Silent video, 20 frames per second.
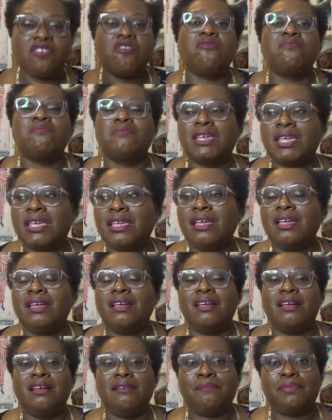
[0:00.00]
on me
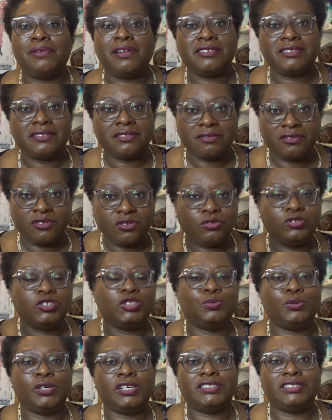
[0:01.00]
plus
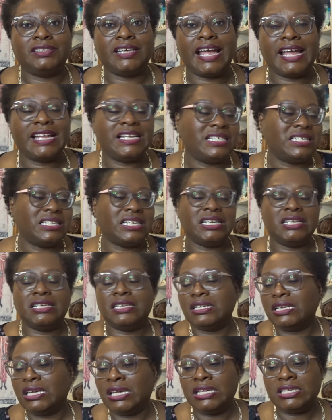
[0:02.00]
coursework to hand in.
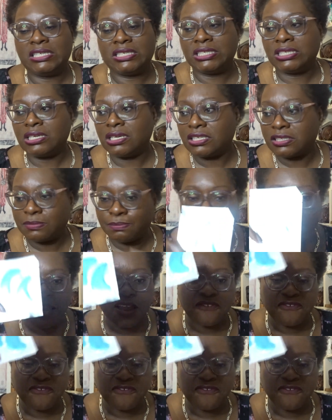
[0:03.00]
It's just been